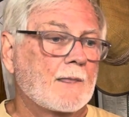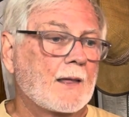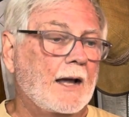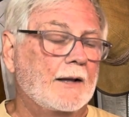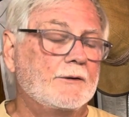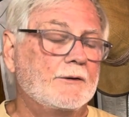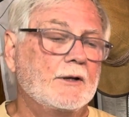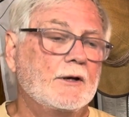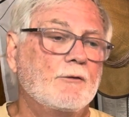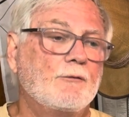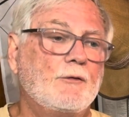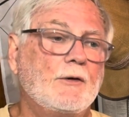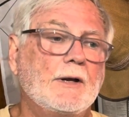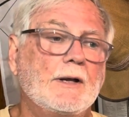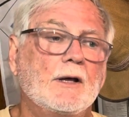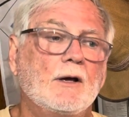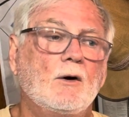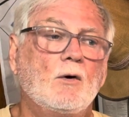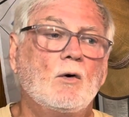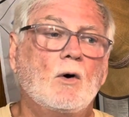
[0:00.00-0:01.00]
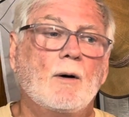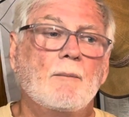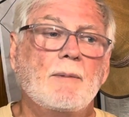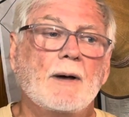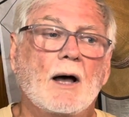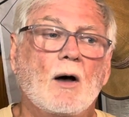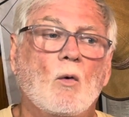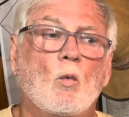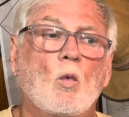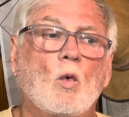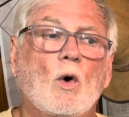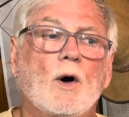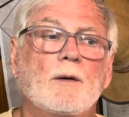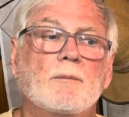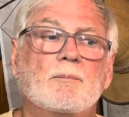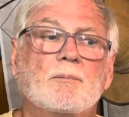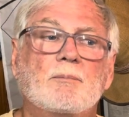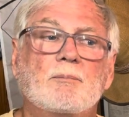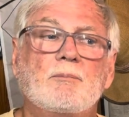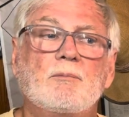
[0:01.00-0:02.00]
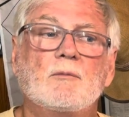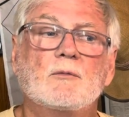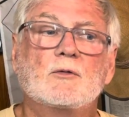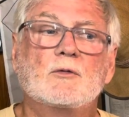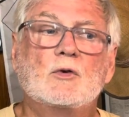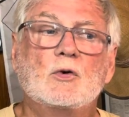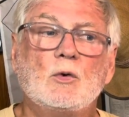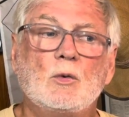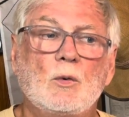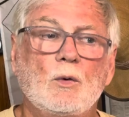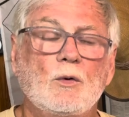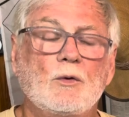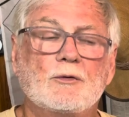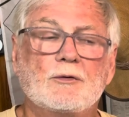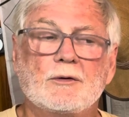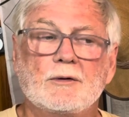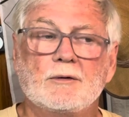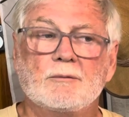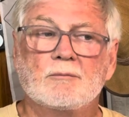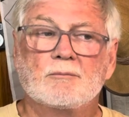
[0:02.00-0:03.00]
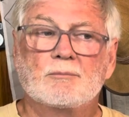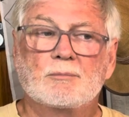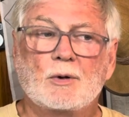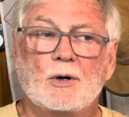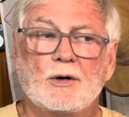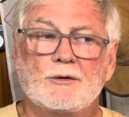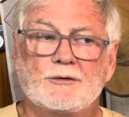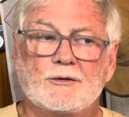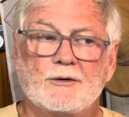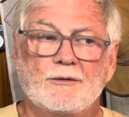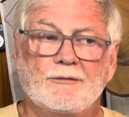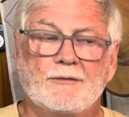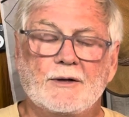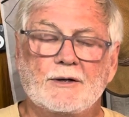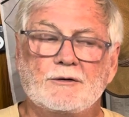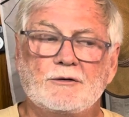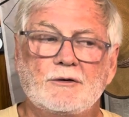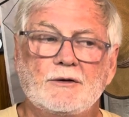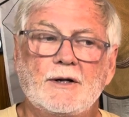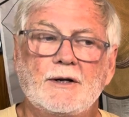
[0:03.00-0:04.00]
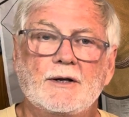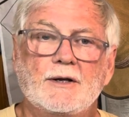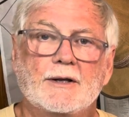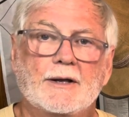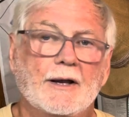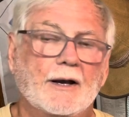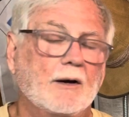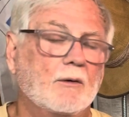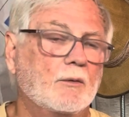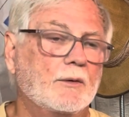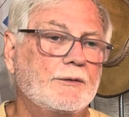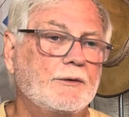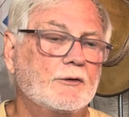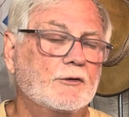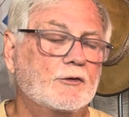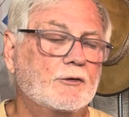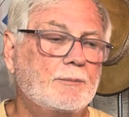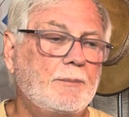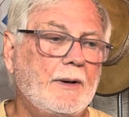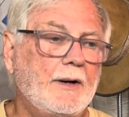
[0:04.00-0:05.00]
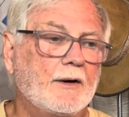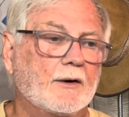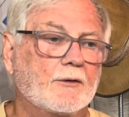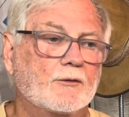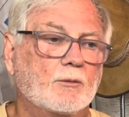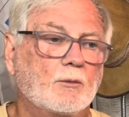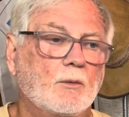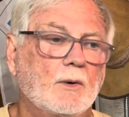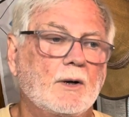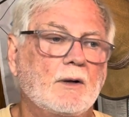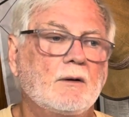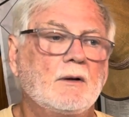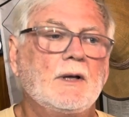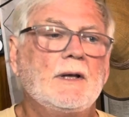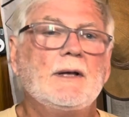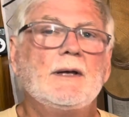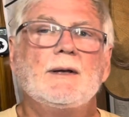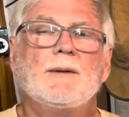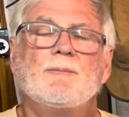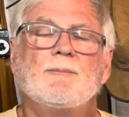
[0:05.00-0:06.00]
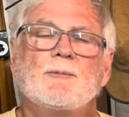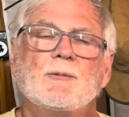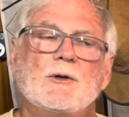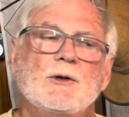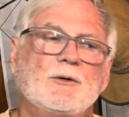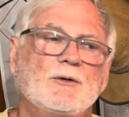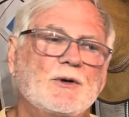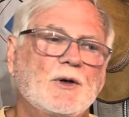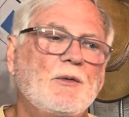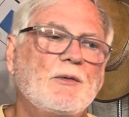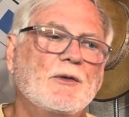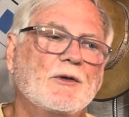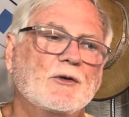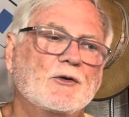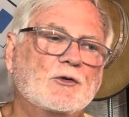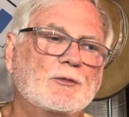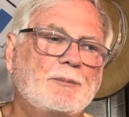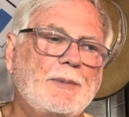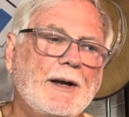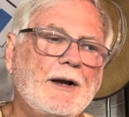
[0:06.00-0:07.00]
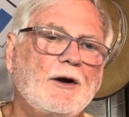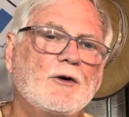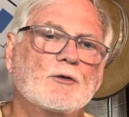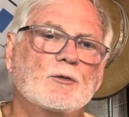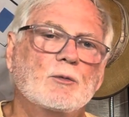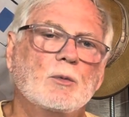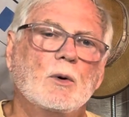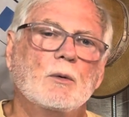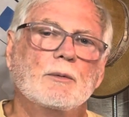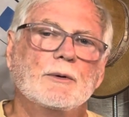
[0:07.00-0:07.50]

I did a video about what tools and parts and things you need to carry with you as spares. Well, those spares will